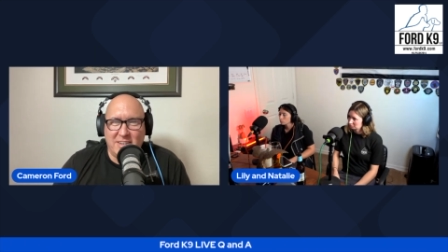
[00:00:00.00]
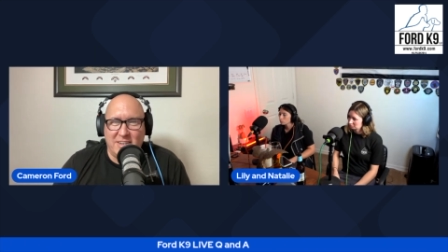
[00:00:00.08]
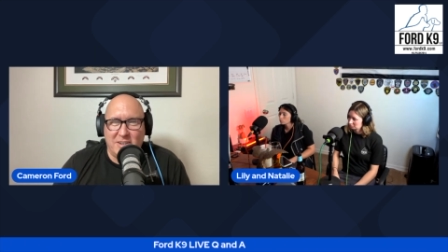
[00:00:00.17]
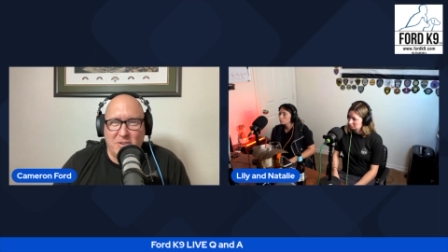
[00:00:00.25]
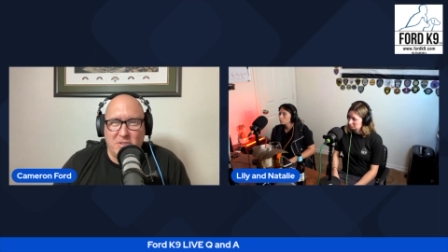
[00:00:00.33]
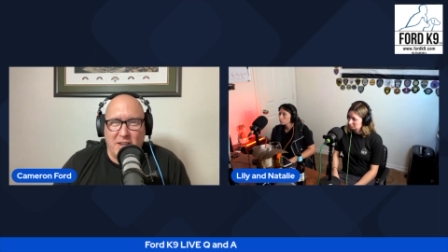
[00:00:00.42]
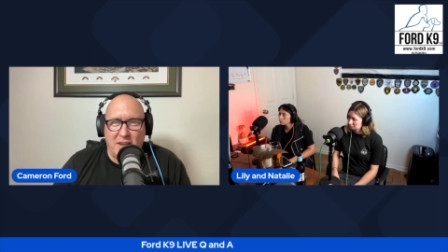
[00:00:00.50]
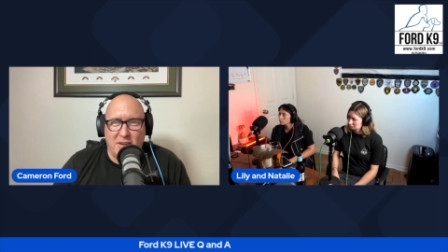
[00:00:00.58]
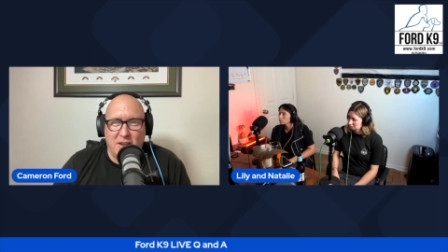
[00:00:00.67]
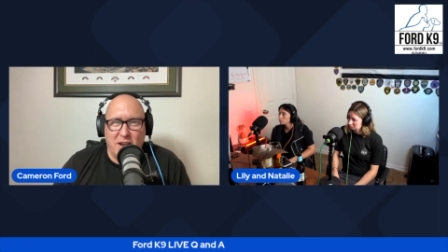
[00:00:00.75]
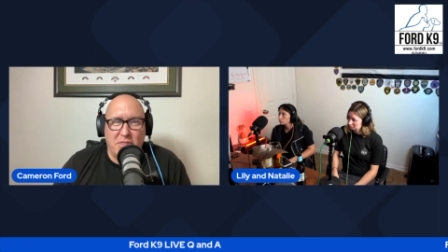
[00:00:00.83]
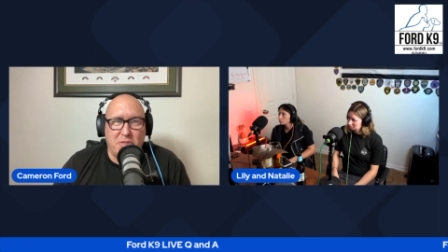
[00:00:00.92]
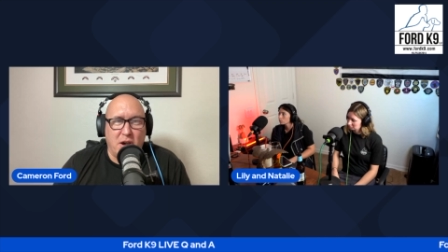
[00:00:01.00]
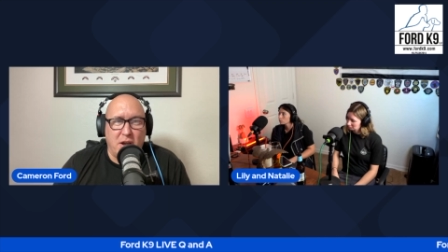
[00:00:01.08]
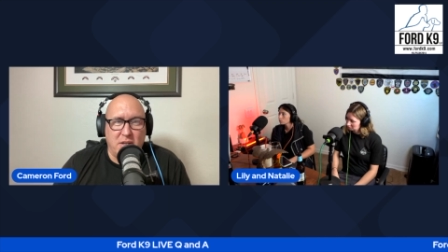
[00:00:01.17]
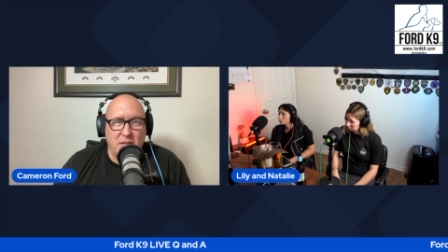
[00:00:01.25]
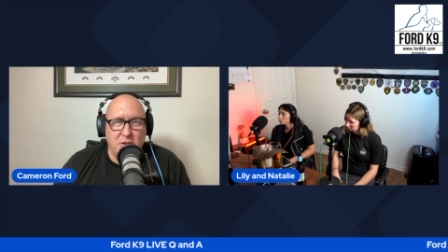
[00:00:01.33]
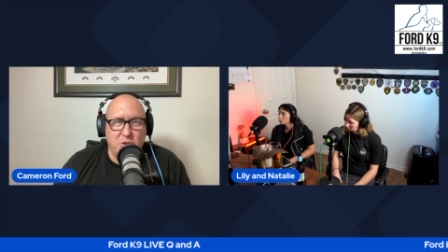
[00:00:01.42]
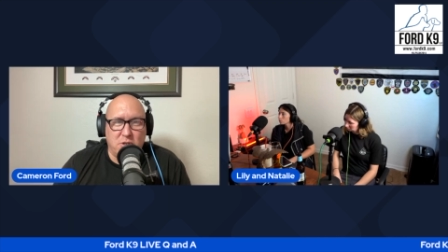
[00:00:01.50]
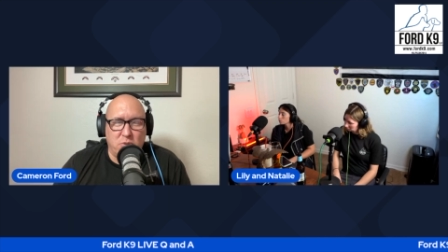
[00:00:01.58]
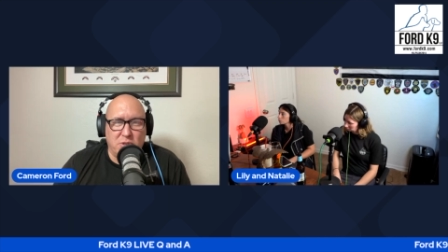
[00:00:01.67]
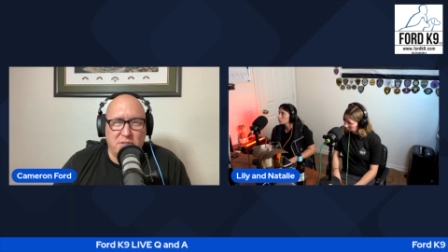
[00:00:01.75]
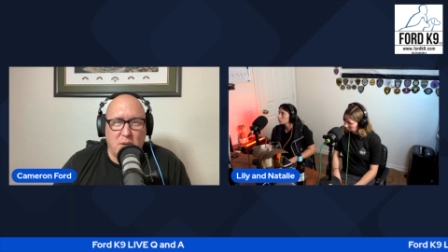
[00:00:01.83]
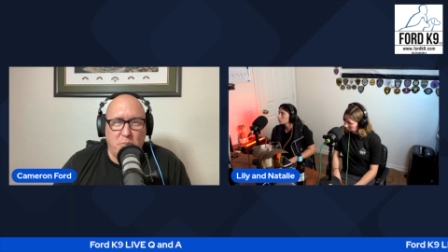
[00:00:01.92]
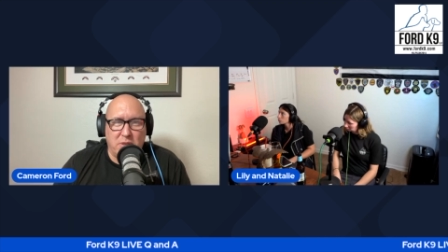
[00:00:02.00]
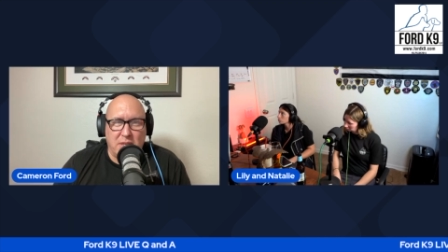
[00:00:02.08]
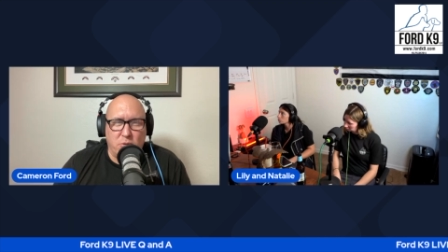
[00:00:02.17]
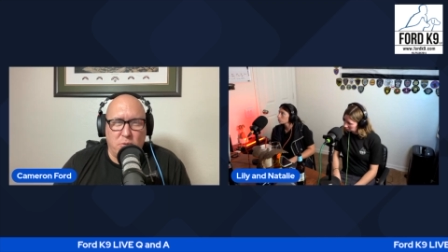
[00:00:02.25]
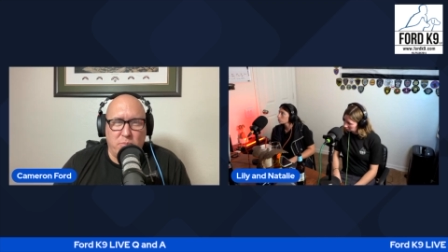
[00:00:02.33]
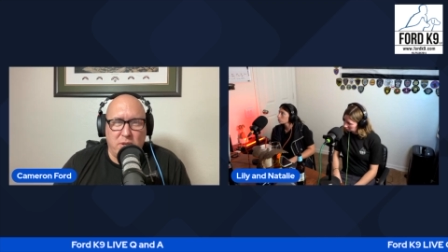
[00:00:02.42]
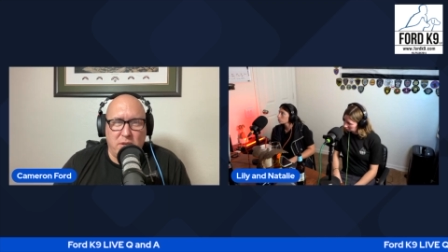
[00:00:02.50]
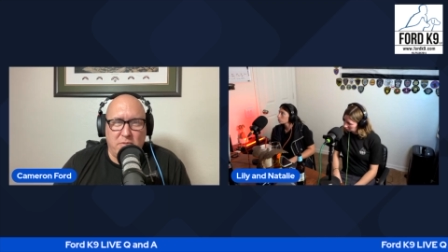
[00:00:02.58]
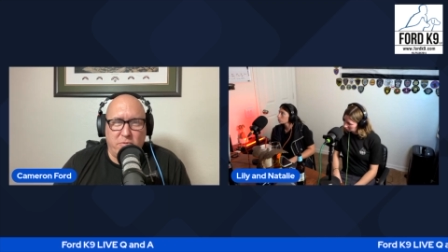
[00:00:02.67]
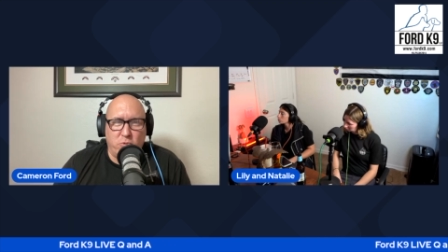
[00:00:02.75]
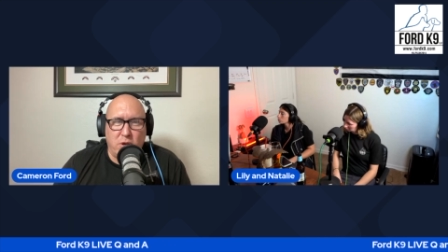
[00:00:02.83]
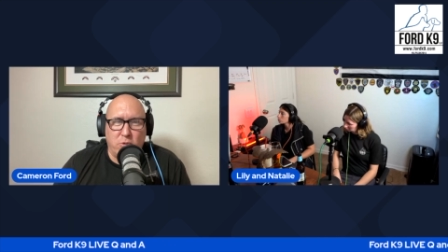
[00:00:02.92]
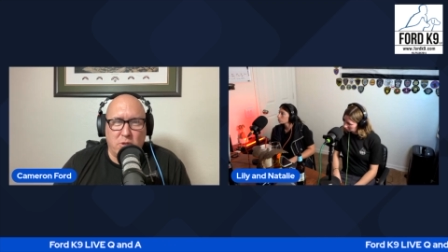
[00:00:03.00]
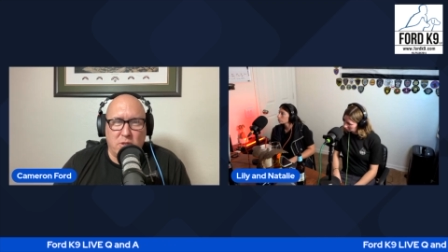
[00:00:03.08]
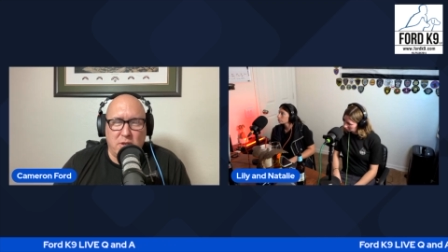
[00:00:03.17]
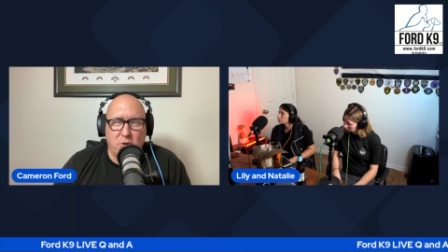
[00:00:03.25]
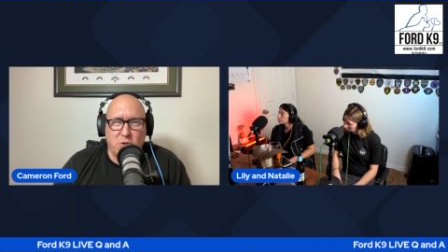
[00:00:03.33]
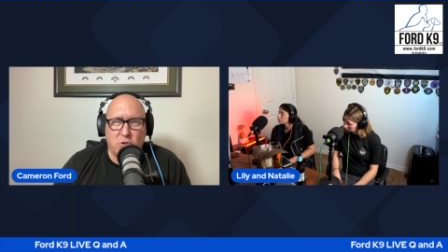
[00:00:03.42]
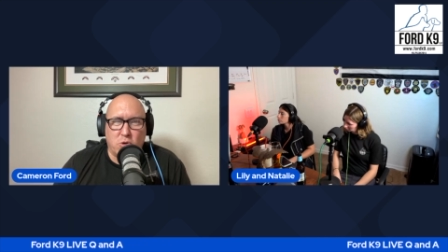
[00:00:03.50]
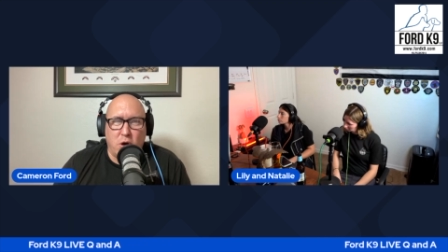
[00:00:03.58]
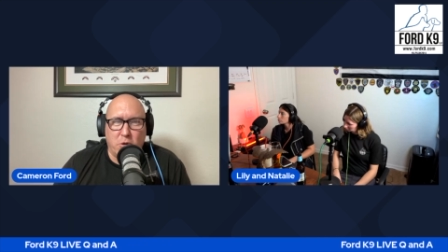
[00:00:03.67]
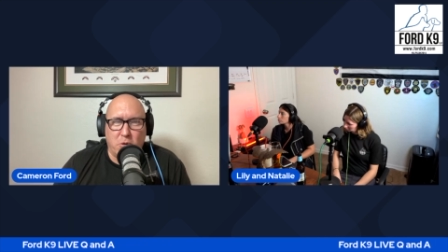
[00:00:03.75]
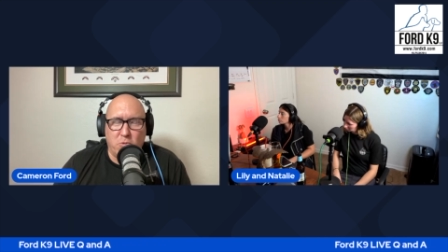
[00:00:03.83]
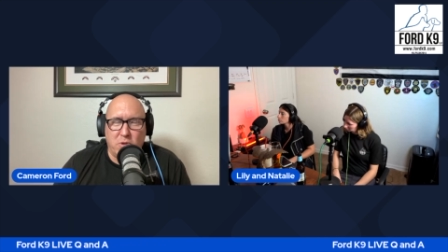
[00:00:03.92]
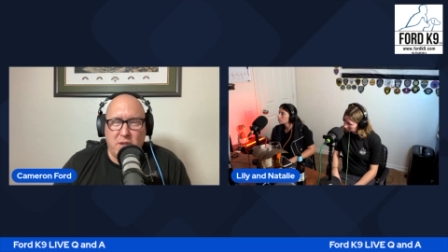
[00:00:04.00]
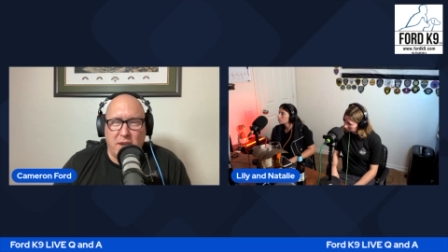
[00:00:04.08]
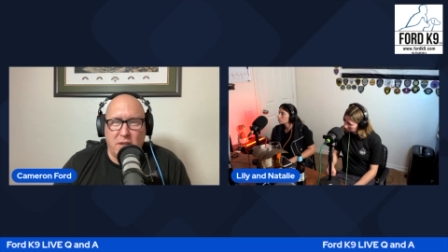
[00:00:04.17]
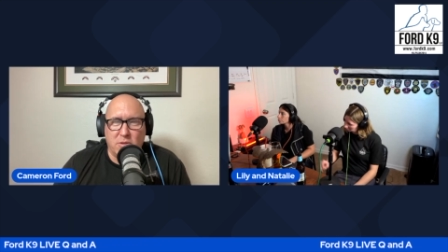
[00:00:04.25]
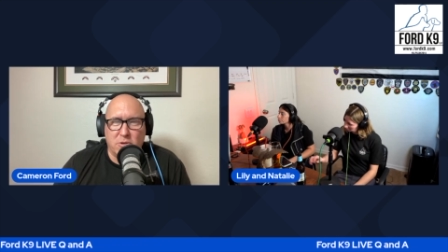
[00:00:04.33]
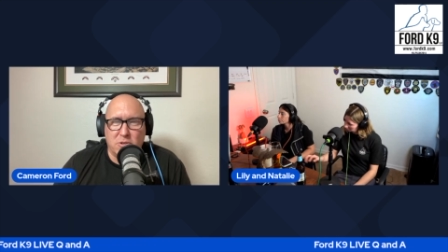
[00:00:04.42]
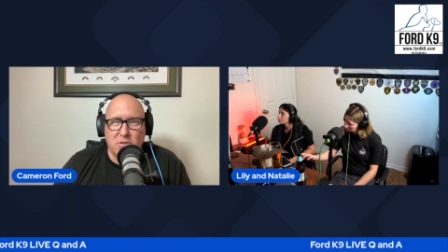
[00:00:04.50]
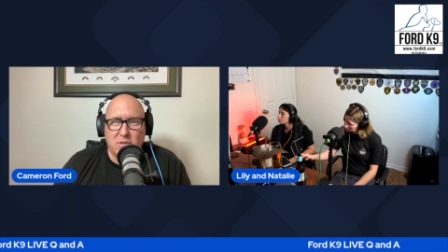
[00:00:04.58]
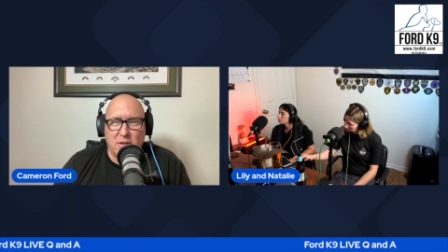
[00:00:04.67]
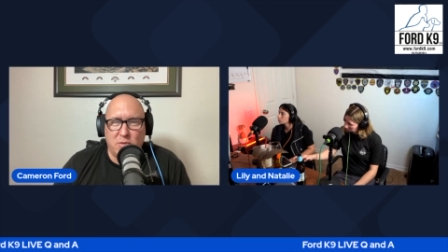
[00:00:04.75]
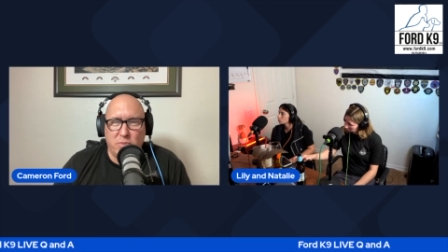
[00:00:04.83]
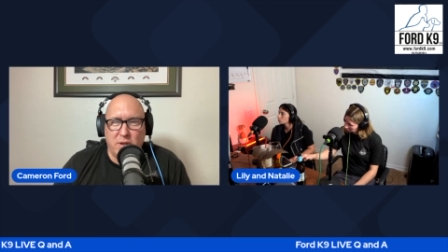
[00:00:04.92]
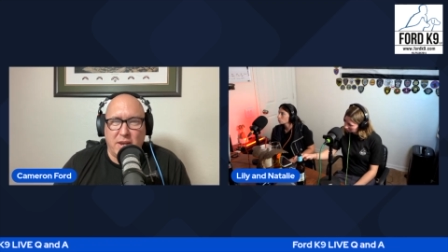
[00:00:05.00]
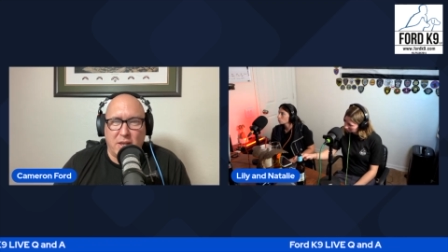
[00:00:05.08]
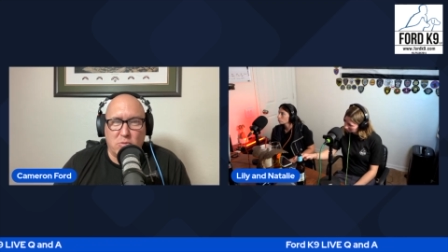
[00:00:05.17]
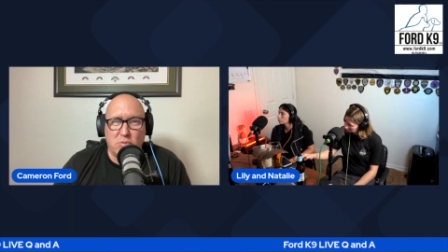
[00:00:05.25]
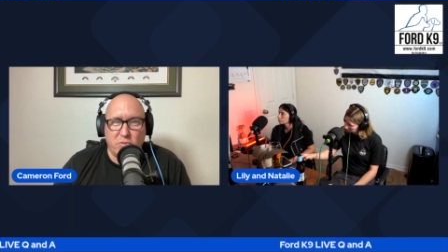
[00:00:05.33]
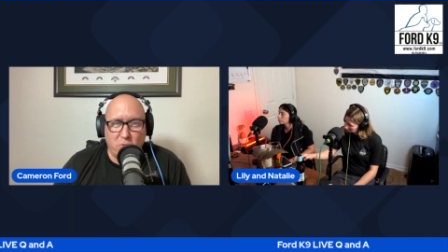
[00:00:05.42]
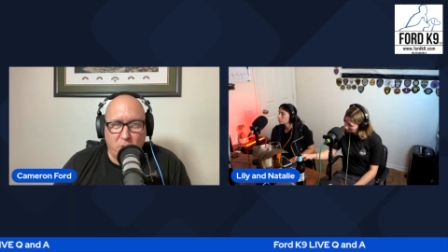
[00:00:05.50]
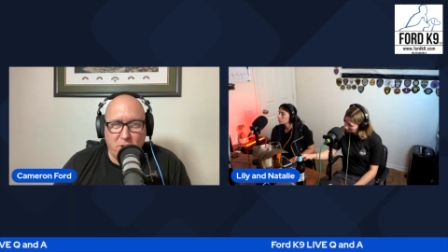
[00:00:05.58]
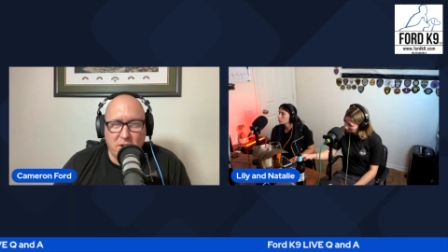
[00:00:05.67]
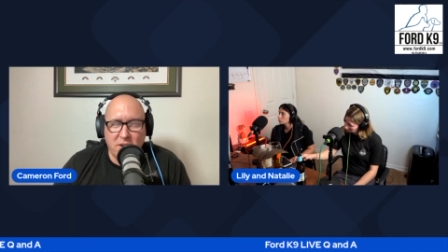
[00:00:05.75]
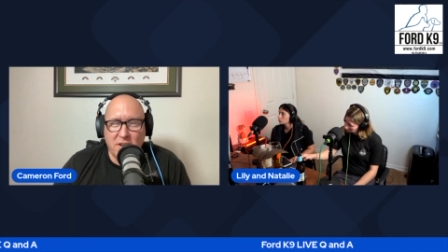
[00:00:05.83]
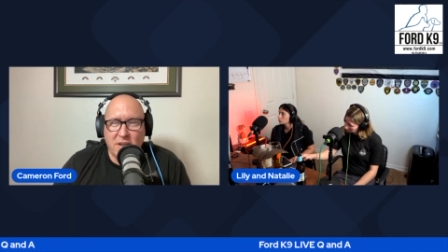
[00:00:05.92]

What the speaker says: That I thought initially was something that would be frequently or stronger with handlers that have been a handler before.